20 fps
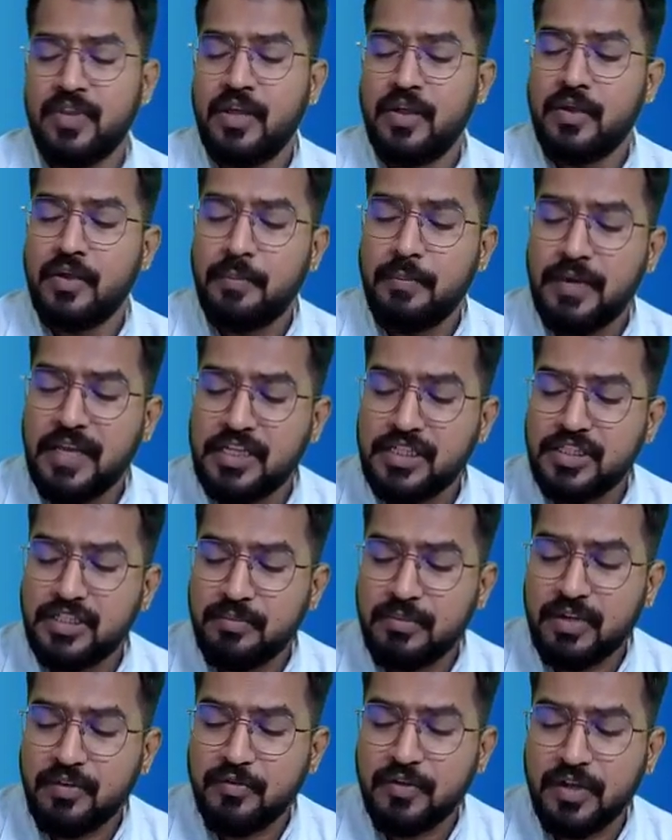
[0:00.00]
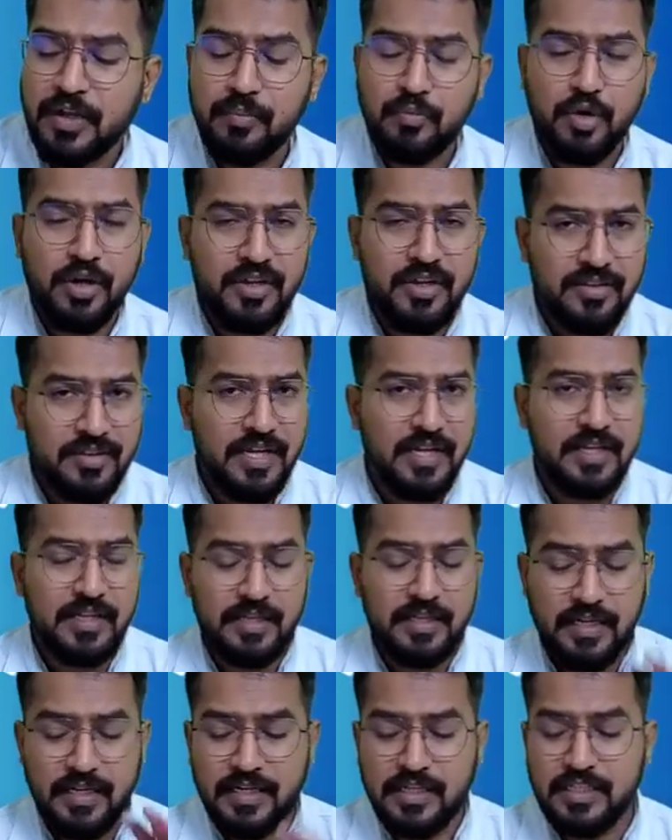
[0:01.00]
page number 5.39, the
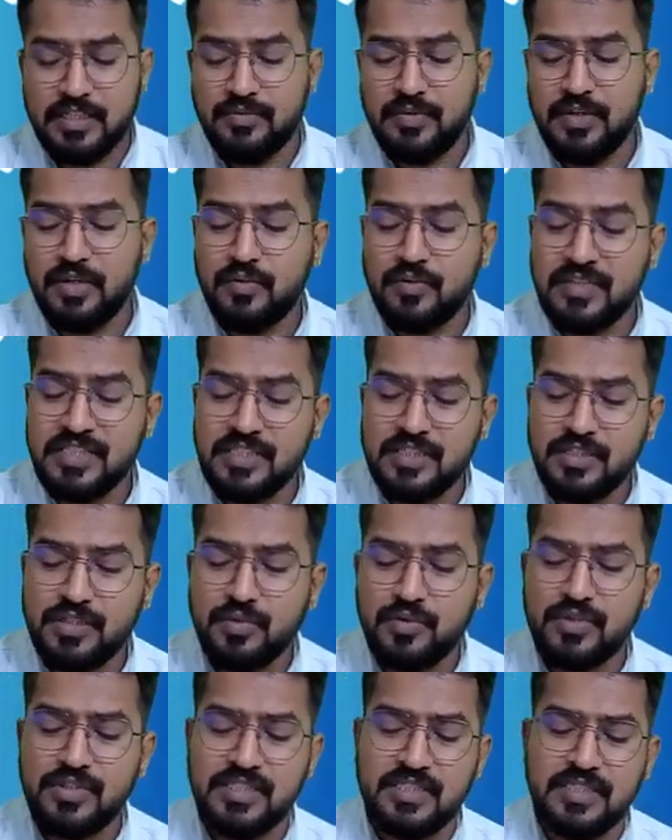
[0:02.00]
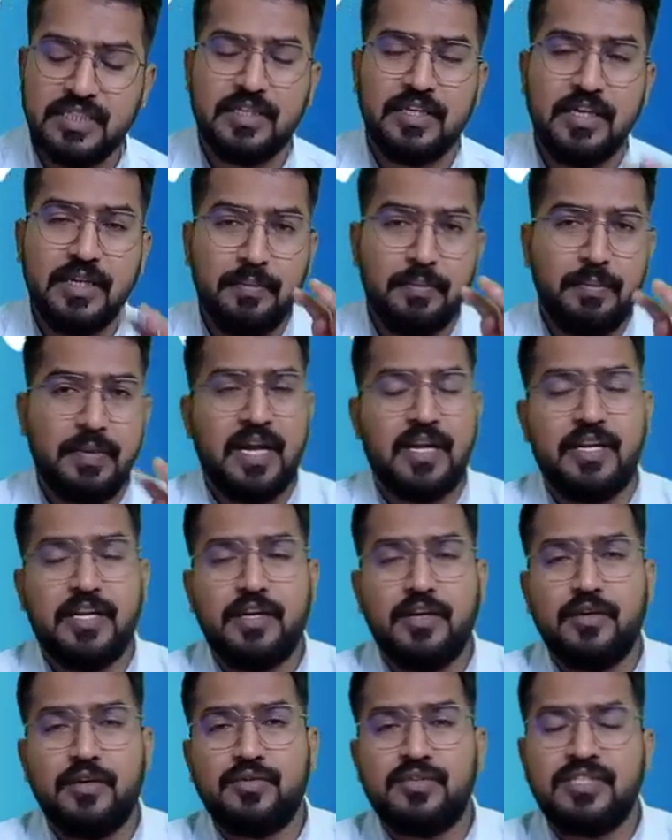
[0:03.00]
latest one, first question in
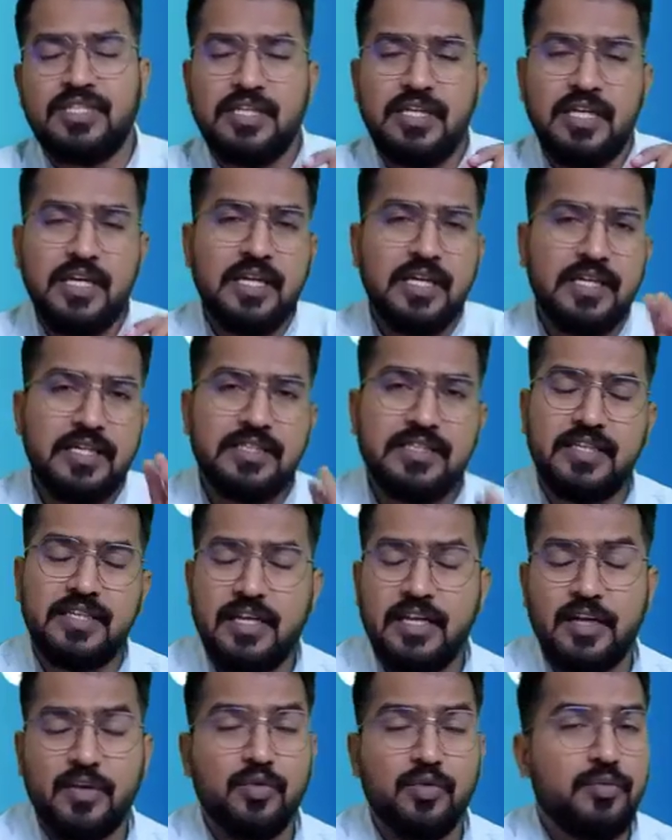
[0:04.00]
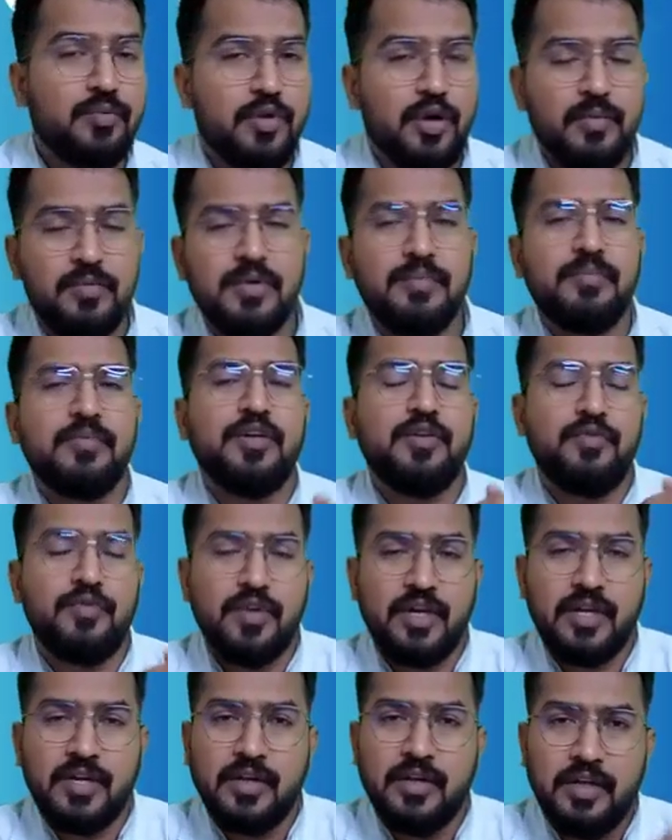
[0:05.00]
practical question is really a good problem. If you
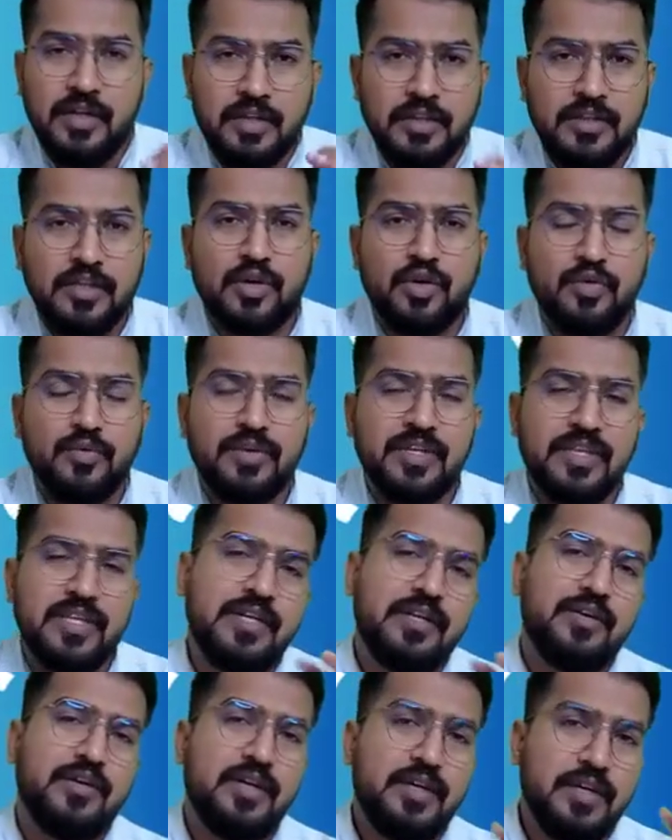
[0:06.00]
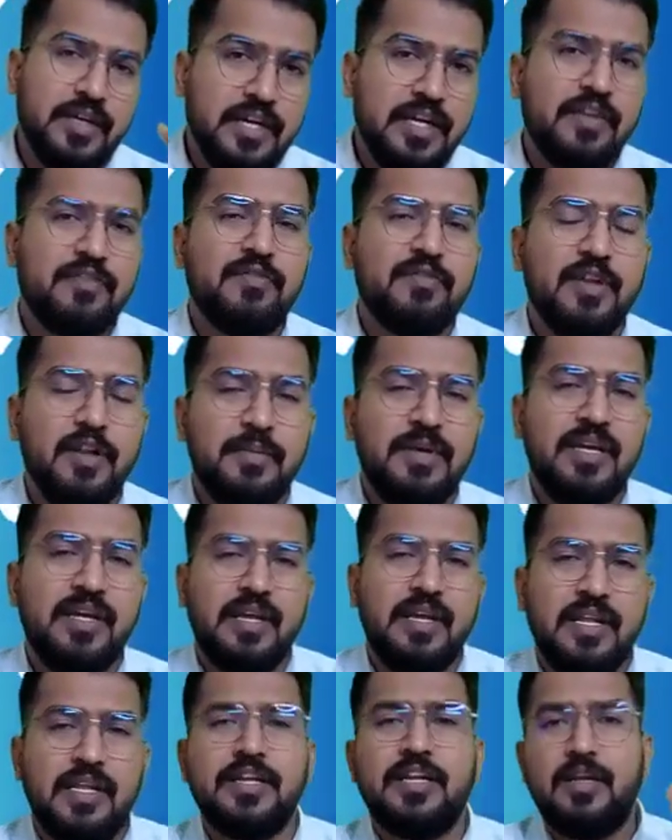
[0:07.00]
are thorough with that, it will be a
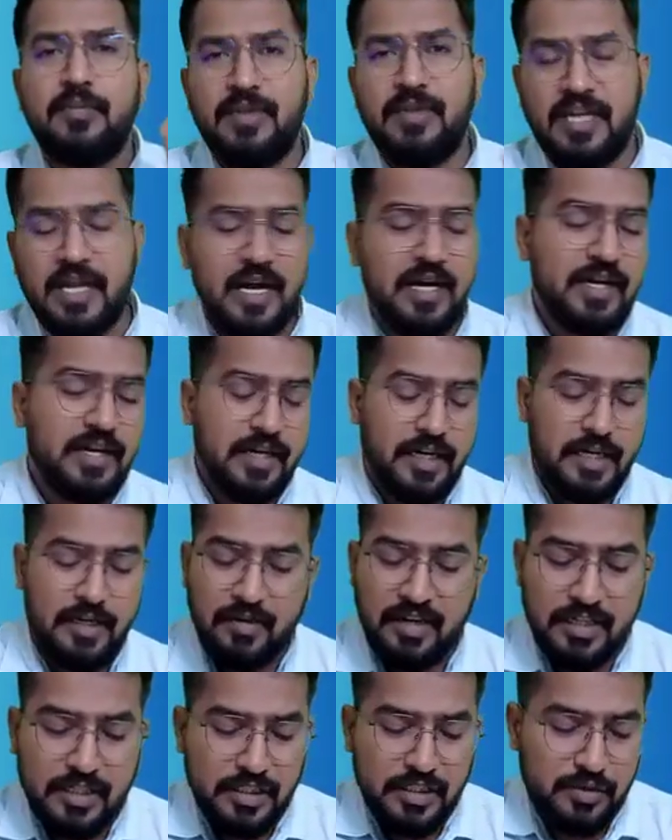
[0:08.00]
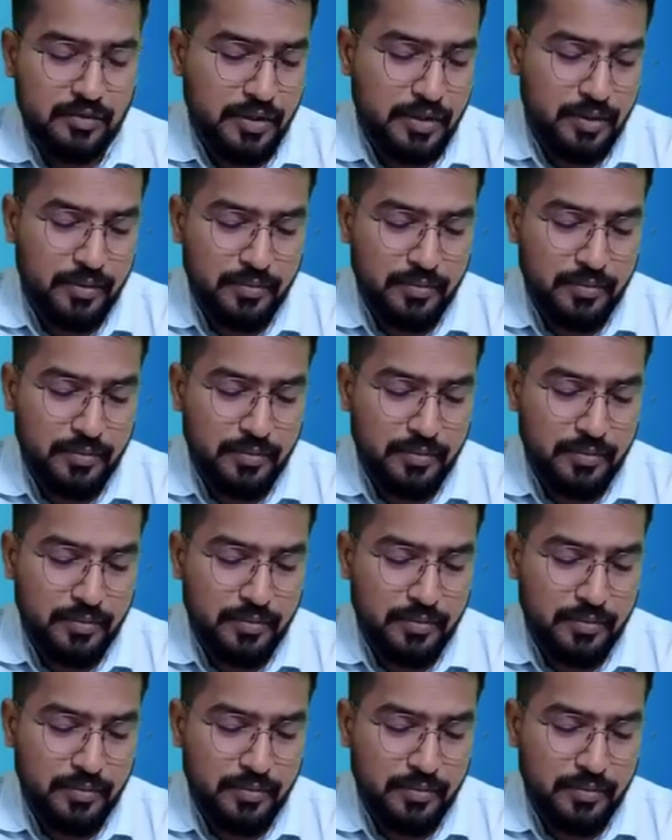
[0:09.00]
little bit added advantage for you.